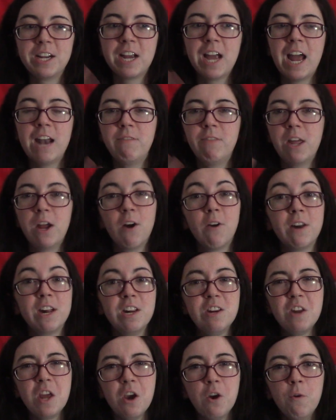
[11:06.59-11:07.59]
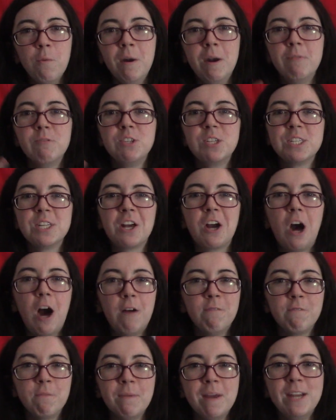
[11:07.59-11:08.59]
and kind of they already knew, but it was just the
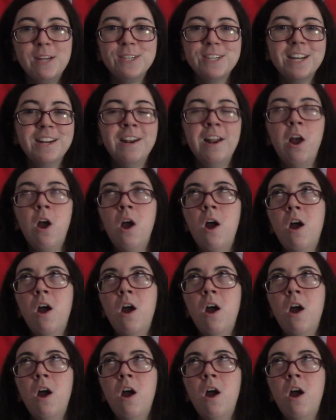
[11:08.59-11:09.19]
confirmation.